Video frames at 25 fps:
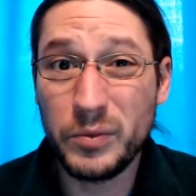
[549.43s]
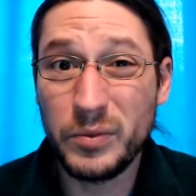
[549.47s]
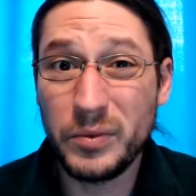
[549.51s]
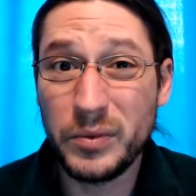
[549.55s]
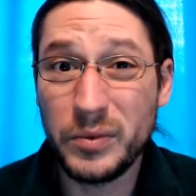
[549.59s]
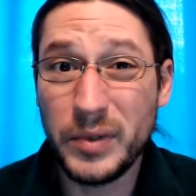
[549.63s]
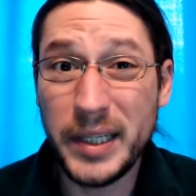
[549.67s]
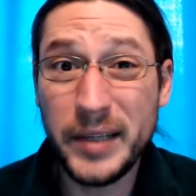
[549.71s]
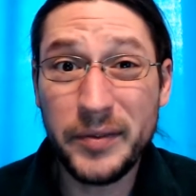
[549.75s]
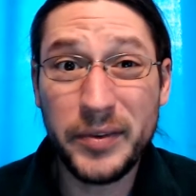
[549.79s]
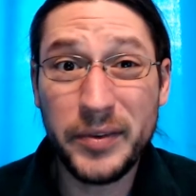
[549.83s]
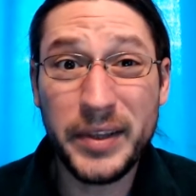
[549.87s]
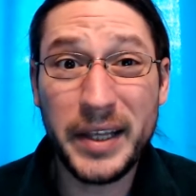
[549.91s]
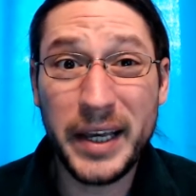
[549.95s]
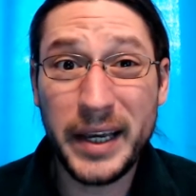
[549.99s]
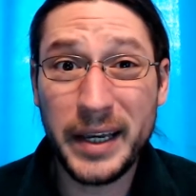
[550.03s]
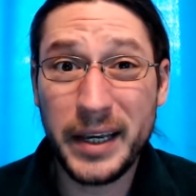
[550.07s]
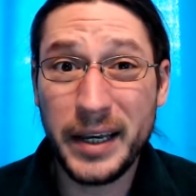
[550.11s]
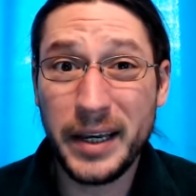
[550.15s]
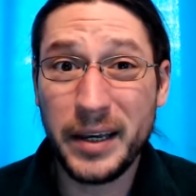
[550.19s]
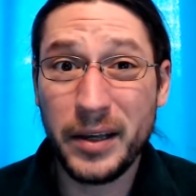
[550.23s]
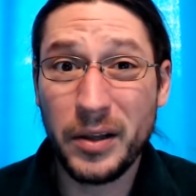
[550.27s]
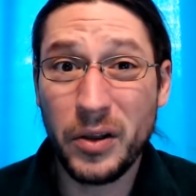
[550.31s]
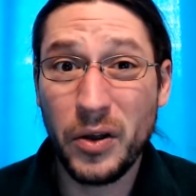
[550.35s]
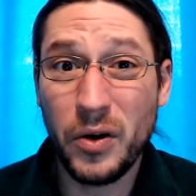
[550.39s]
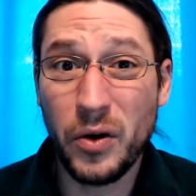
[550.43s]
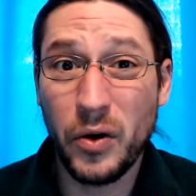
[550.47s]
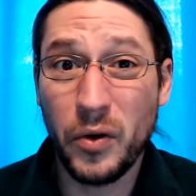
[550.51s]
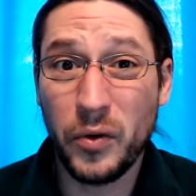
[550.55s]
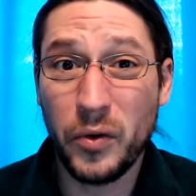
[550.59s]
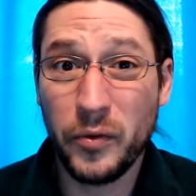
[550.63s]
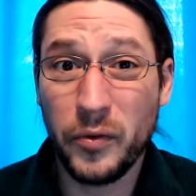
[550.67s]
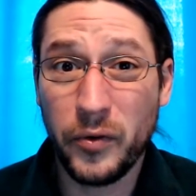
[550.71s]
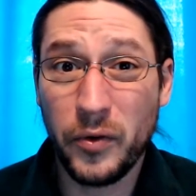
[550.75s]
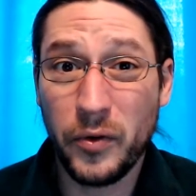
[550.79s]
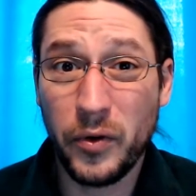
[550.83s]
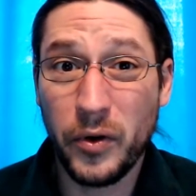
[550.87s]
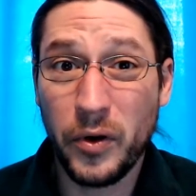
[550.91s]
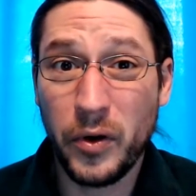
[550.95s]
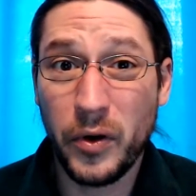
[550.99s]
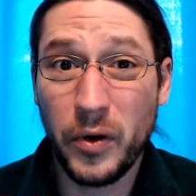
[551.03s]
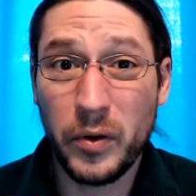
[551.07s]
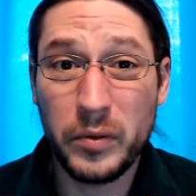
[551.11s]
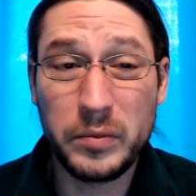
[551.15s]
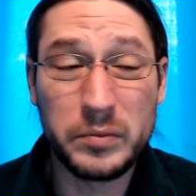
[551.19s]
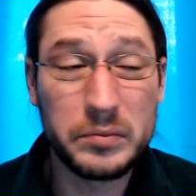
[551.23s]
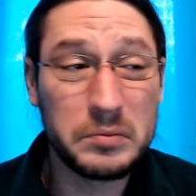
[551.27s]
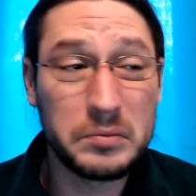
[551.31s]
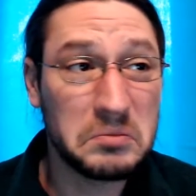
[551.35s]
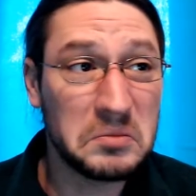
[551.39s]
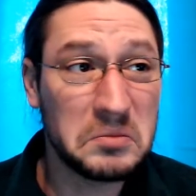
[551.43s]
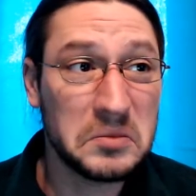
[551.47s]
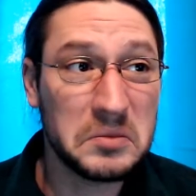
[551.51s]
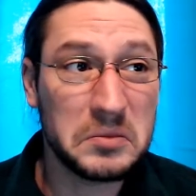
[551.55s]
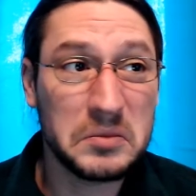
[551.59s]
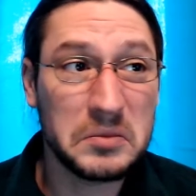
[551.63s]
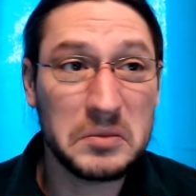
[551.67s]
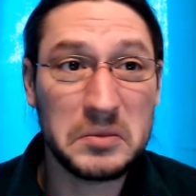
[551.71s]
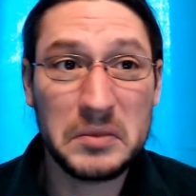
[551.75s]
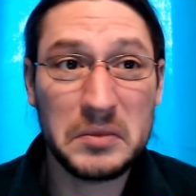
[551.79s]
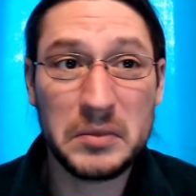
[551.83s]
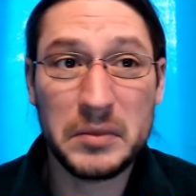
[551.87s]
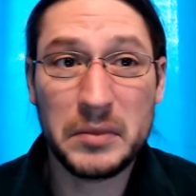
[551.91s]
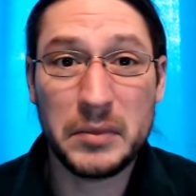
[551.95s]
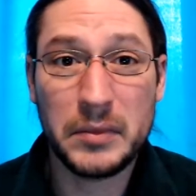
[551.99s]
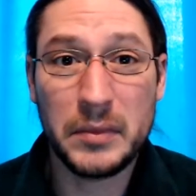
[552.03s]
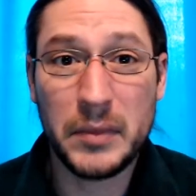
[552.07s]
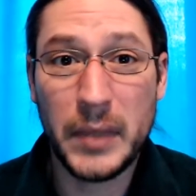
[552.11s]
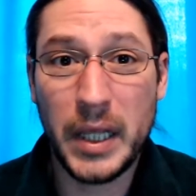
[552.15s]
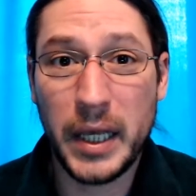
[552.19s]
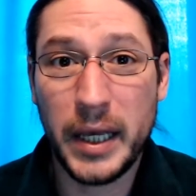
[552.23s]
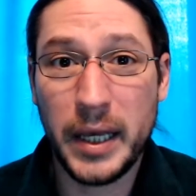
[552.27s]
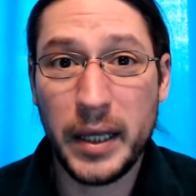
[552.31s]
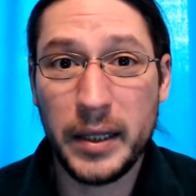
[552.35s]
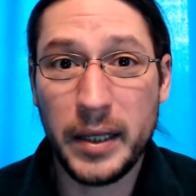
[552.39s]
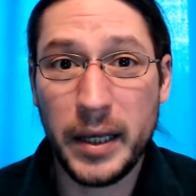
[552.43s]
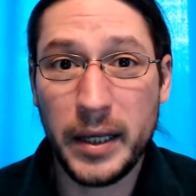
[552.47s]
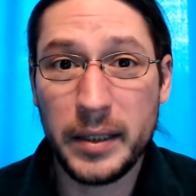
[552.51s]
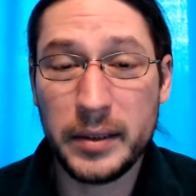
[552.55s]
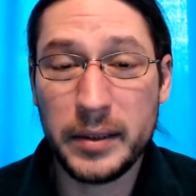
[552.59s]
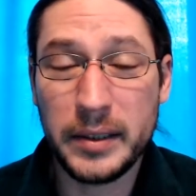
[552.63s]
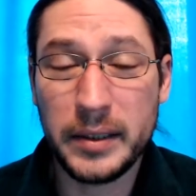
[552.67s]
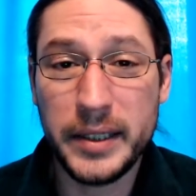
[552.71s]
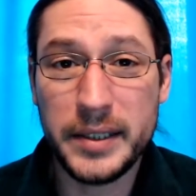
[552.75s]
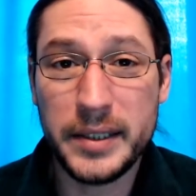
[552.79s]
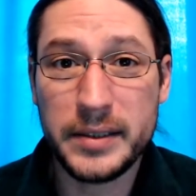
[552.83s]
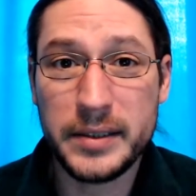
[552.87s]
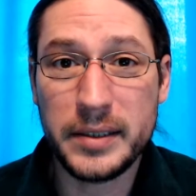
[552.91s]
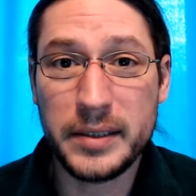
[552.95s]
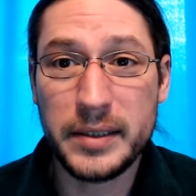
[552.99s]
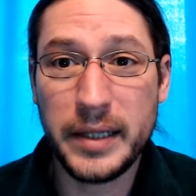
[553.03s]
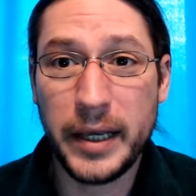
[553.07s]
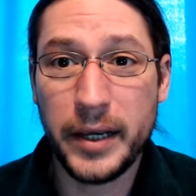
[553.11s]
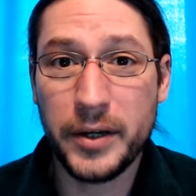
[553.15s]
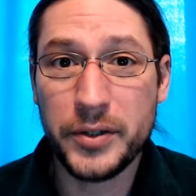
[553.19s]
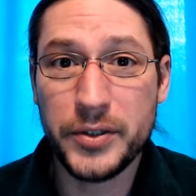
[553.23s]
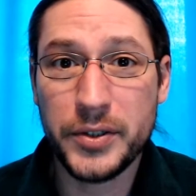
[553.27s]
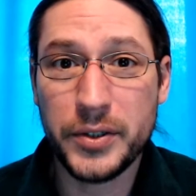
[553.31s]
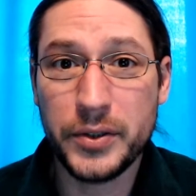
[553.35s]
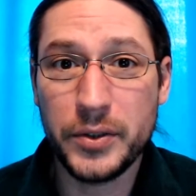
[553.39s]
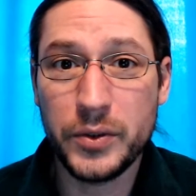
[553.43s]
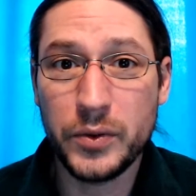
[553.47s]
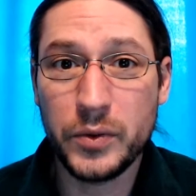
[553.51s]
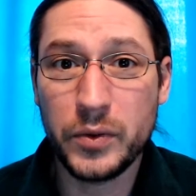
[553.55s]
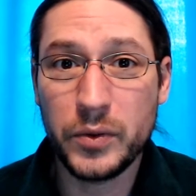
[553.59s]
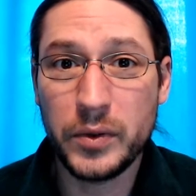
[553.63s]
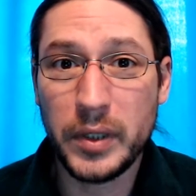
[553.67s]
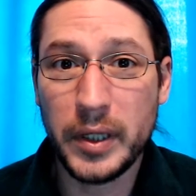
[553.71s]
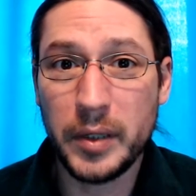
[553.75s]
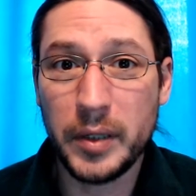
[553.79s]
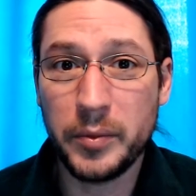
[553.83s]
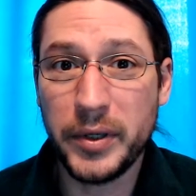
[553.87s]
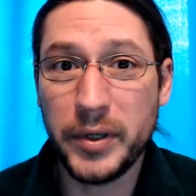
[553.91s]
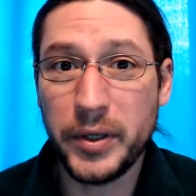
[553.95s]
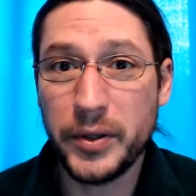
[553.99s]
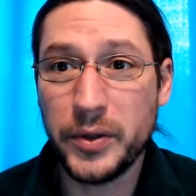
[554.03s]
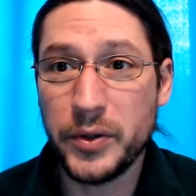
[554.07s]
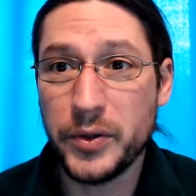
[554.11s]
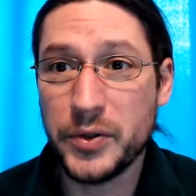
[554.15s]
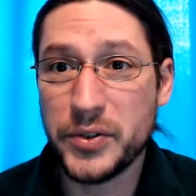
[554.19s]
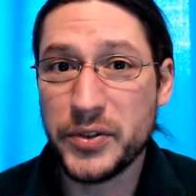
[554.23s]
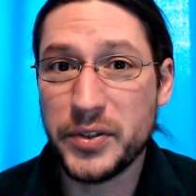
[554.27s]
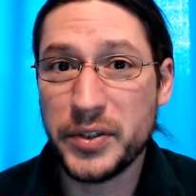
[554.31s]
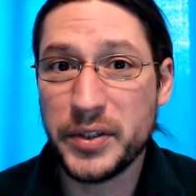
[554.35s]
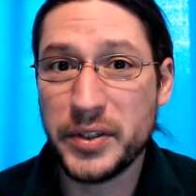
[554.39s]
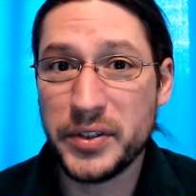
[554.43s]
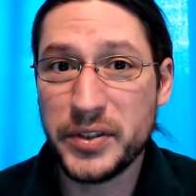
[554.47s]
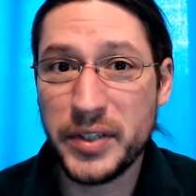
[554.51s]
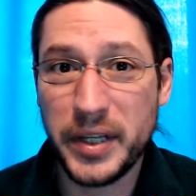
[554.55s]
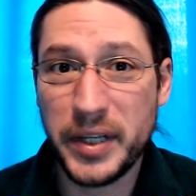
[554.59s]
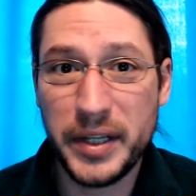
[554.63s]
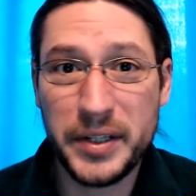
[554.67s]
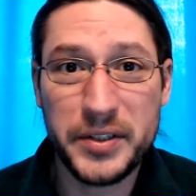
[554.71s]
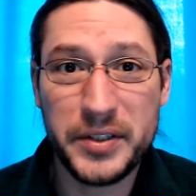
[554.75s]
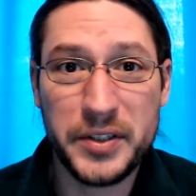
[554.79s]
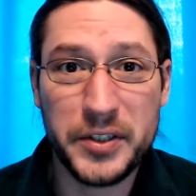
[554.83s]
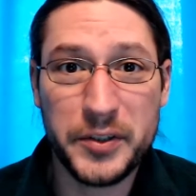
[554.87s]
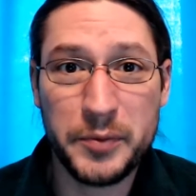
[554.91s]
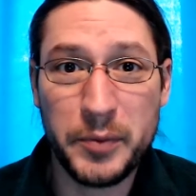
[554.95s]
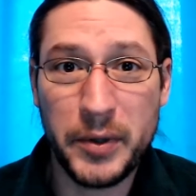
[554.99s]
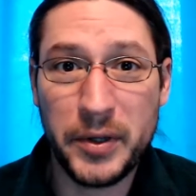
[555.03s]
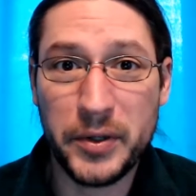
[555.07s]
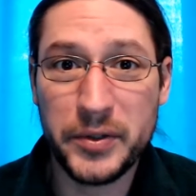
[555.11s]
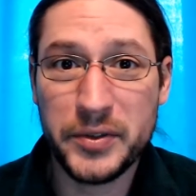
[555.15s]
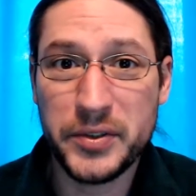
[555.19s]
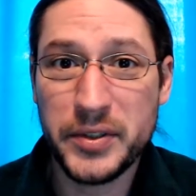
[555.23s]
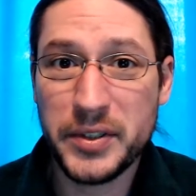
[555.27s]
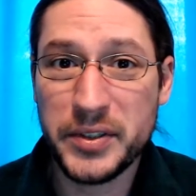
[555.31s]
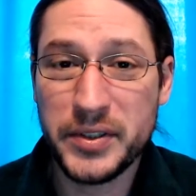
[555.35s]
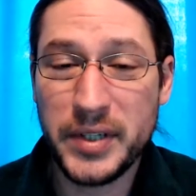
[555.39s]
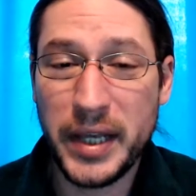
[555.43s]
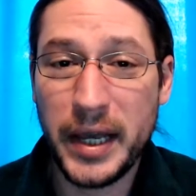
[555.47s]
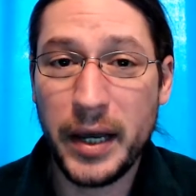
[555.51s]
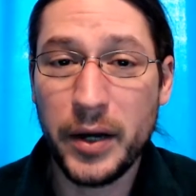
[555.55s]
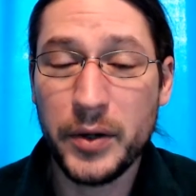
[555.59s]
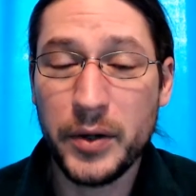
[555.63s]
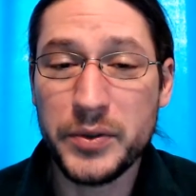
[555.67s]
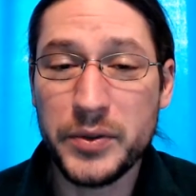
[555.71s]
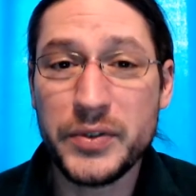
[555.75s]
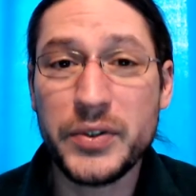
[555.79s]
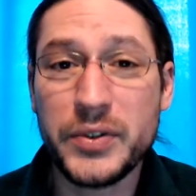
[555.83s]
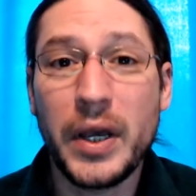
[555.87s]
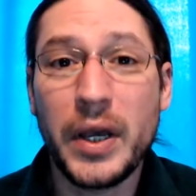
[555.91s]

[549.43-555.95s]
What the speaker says: leave that guy alone for at least a day or two. Let him get used to the sights, the smells, the sounds,